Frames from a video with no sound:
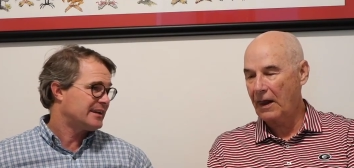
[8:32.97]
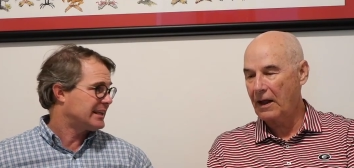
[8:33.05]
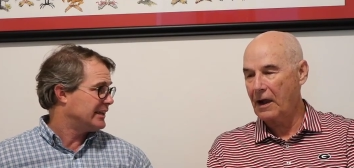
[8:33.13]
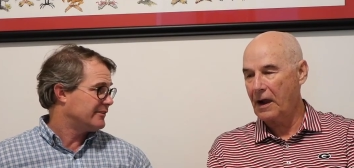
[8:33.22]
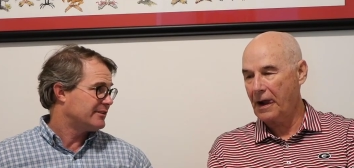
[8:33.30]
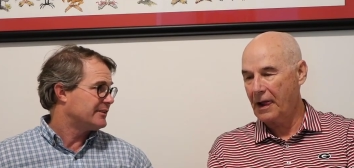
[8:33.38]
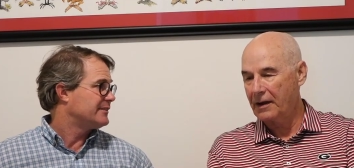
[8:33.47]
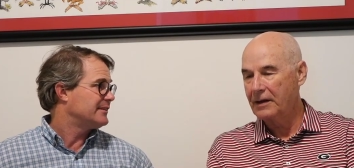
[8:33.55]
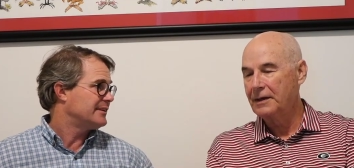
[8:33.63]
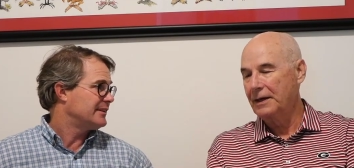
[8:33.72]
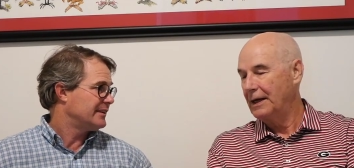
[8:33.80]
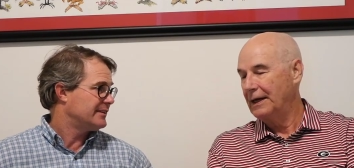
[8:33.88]
Speaker 1: a given.
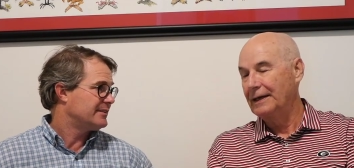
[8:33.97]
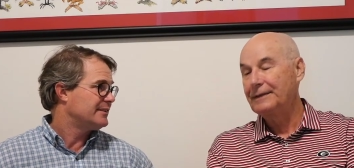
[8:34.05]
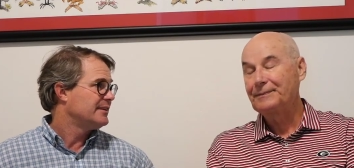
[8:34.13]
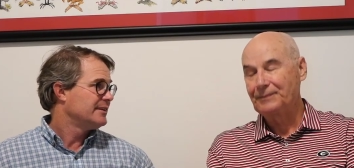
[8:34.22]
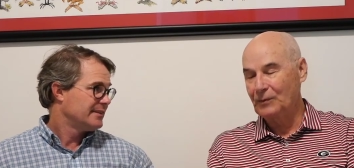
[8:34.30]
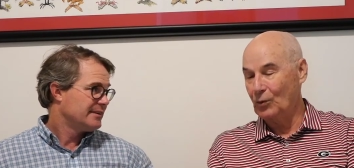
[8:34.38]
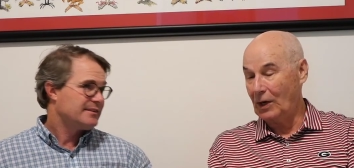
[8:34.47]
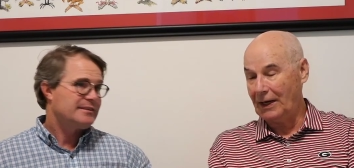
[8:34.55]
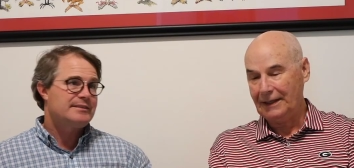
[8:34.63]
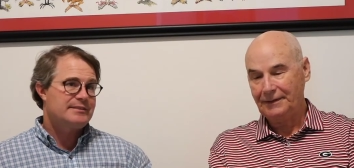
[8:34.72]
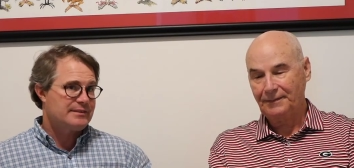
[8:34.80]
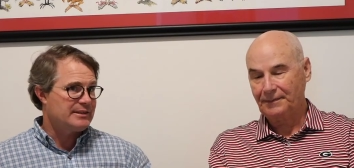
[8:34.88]
It,
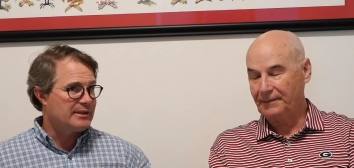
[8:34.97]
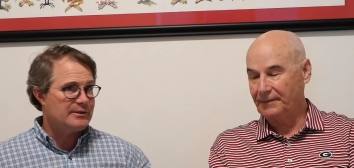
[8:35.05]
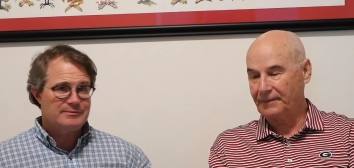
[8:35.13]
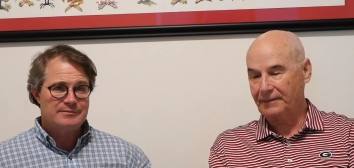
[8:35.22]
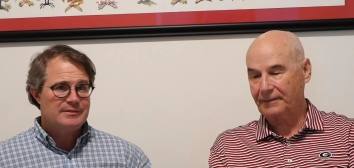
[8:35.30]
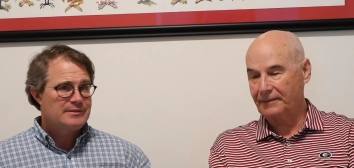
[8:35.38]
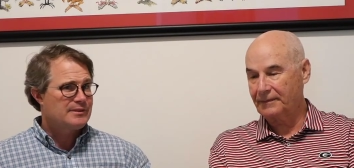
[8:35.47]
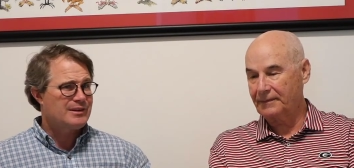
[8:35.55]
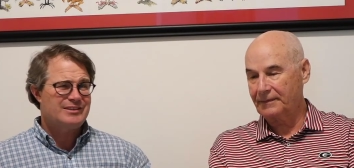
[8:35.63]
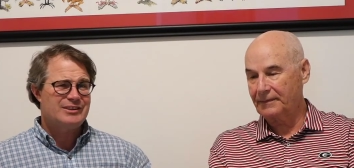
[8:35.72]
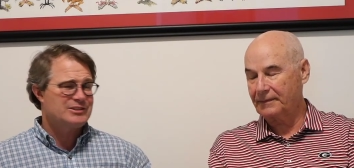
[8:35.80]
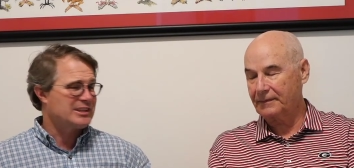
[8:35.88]
right. You know,
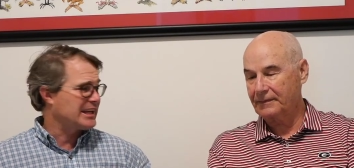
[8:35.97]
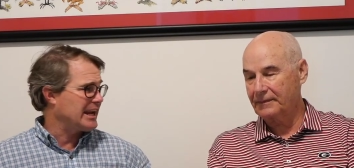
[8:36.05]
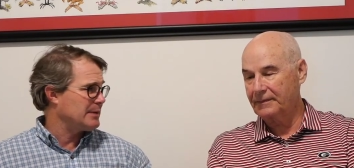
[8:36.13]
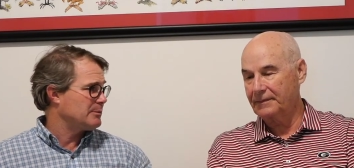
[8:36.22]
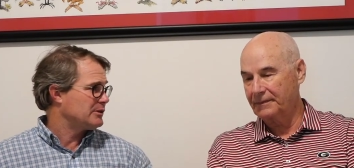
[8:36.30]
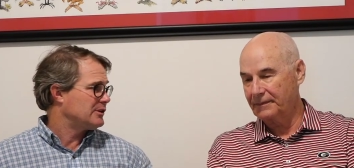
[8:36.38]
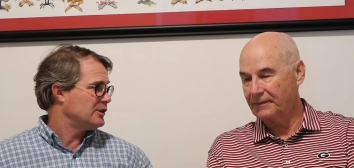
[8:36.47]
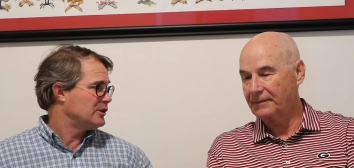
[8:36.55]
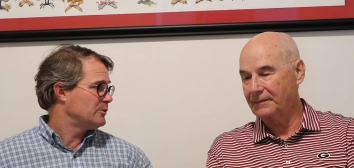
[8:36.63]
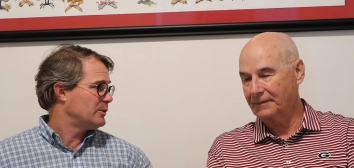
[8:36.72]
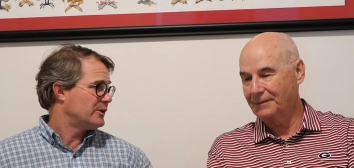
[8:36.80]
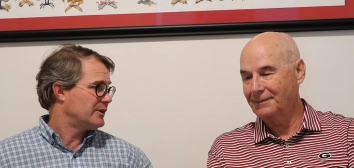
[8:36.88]
there's a game or
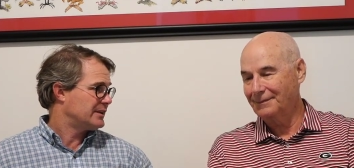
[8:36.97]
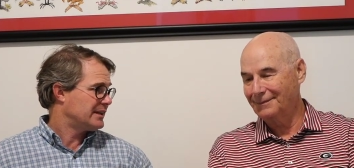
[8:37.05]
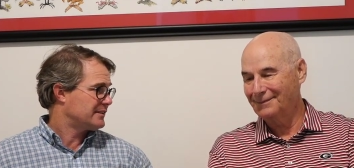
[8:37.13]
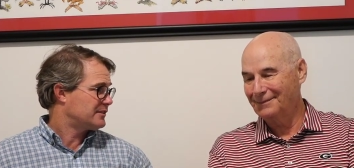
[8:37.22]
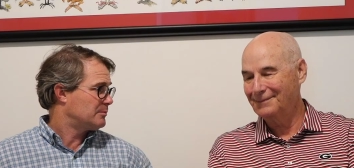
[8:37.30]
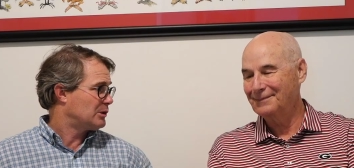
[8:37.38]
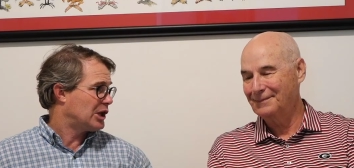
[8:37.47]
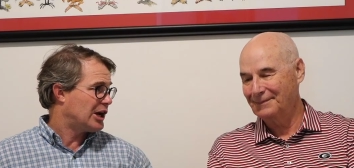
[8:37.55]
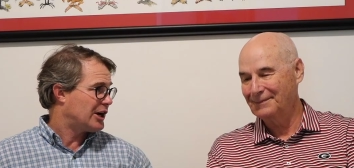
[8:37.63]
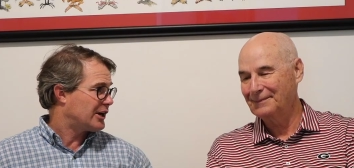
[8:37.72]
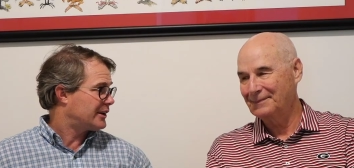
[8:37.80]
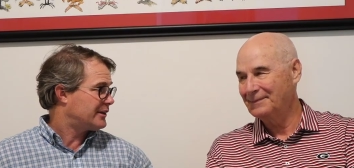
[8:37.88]
two where it takes some
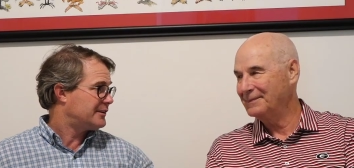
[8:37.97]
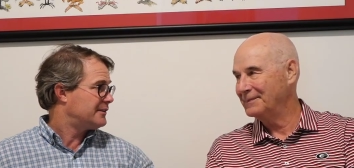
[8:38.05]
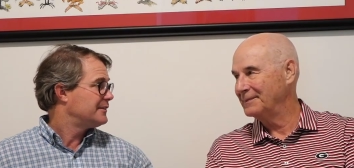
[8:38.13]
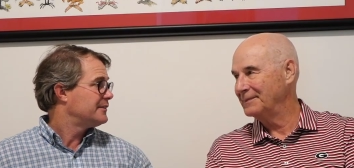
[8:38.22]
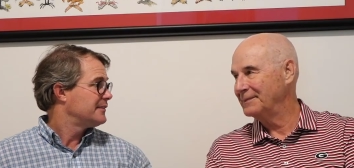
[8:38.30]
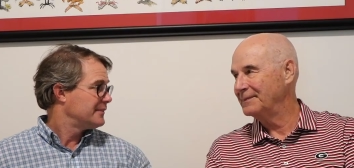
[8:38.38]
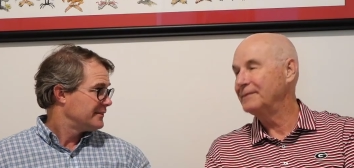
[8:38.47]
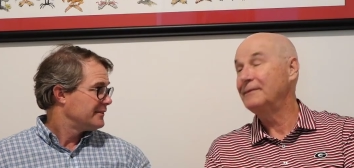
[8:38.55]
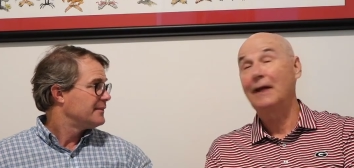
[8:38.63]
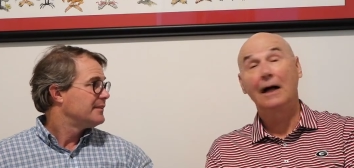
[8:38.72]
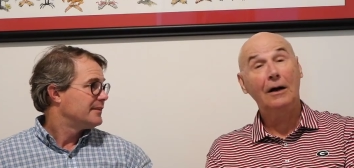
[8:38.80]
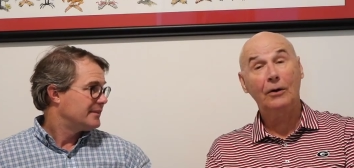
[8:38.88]
luck.
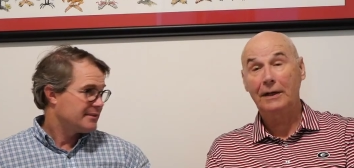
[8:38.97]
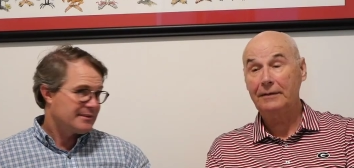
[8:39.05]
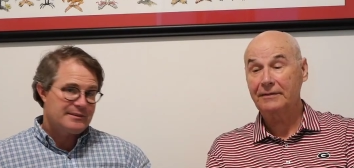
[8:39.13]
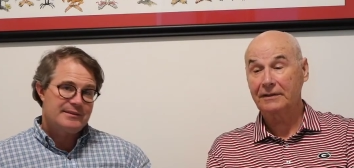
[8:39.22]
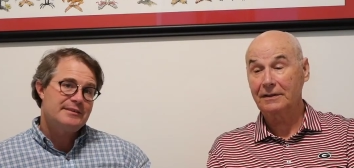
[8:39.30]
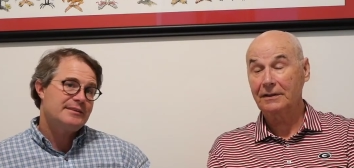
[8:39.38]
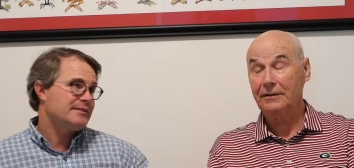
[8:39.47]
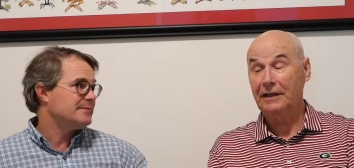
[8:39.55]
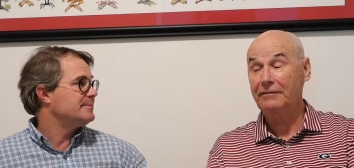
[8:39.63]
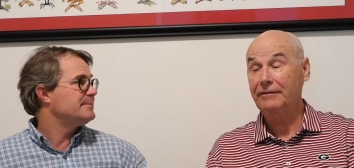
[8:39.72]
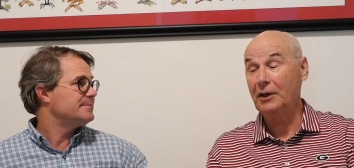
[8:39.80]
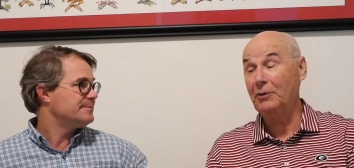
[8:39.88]
Speaker 2: Oh, absolutely.
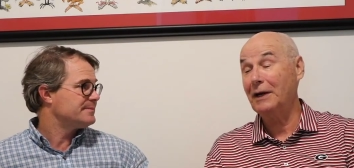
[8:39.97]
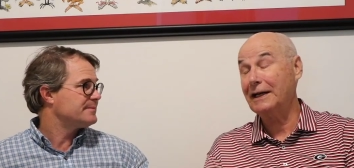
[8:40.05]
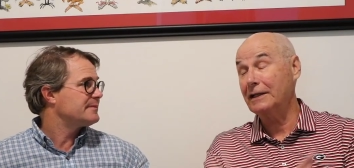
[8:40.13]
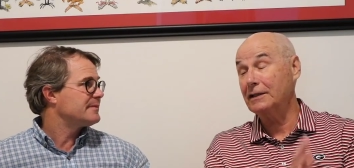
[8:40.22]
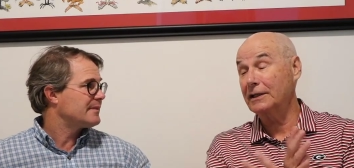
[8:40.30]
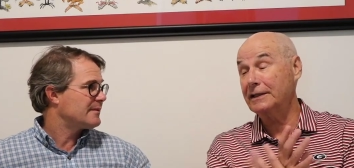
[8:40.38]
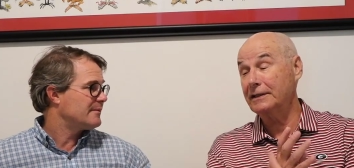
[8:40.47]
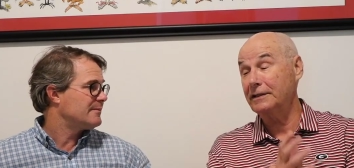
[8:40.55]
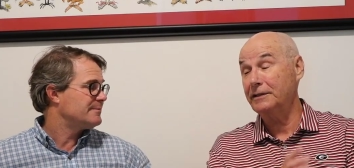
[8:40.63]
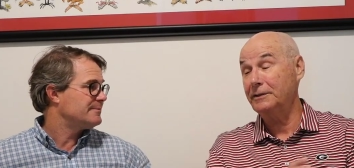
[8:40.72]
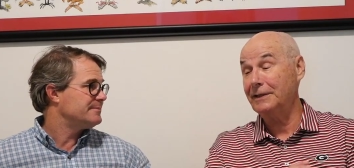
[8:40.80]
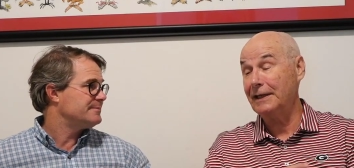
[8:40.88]
If you go back and look at the
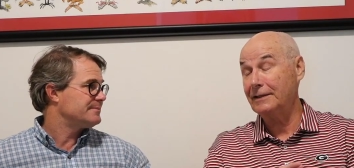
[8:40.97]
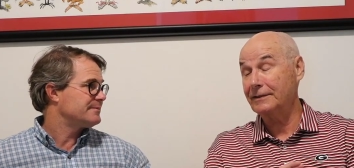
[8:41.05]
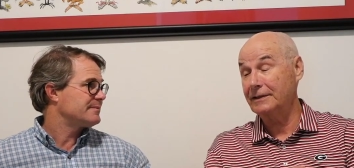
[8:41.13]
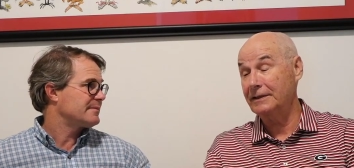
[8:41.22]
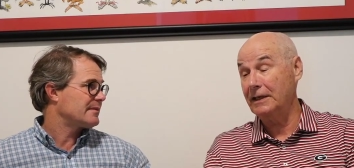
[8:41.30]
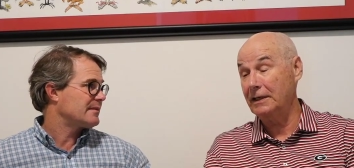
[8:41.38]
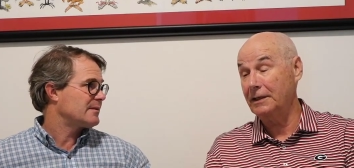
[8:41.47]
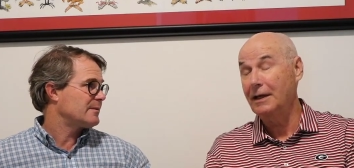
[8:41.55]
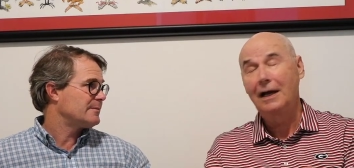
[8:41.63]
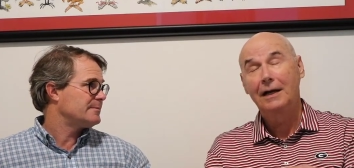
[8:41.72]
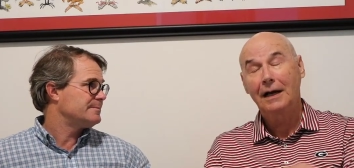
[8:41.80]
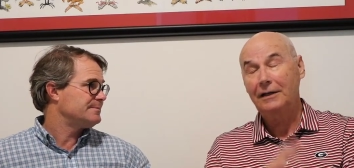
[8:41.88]
2000, uh,
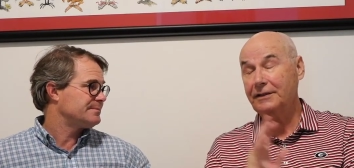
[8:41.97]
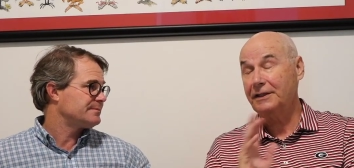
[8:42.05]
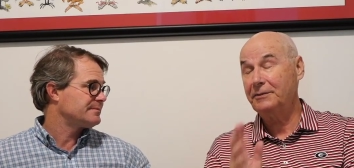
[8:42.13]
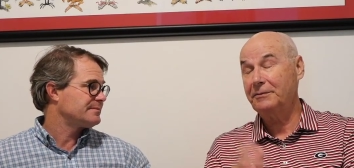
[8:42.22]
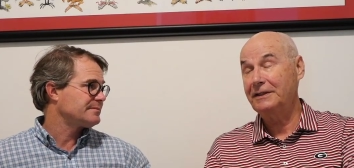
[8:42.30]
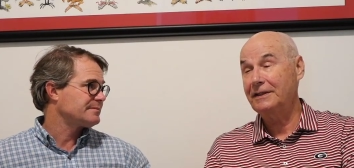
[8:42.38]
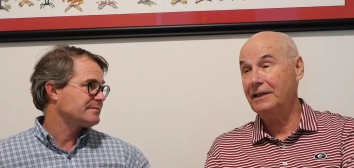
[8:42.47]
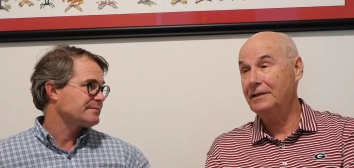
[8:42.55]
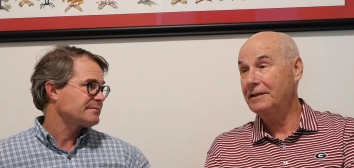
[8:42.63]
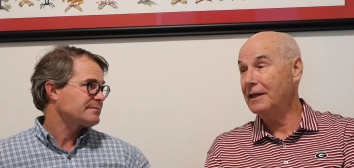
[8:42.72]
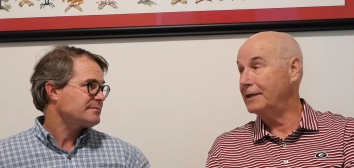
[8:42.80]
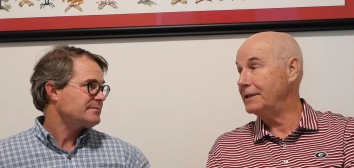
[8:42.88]
excuse me, the
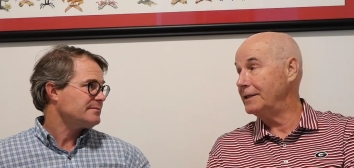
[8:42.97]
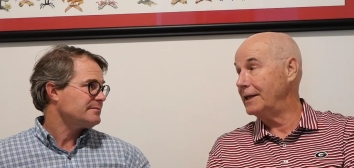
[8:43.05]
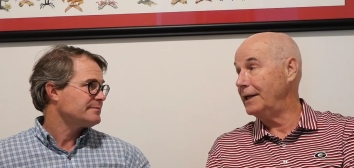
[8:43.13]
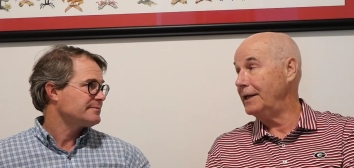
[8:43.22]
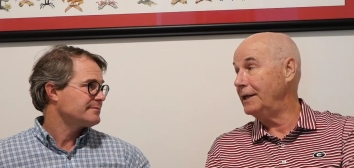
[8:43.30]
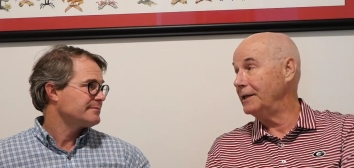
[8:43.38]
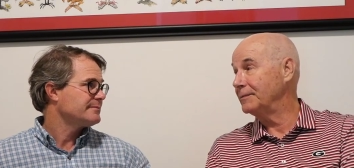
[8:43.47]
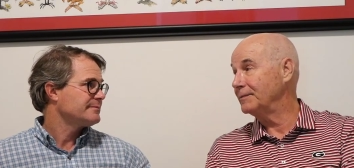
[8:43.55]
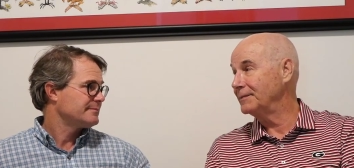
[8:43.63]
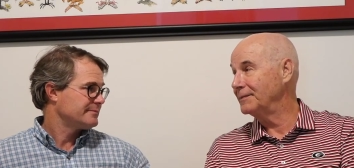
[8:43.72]
1980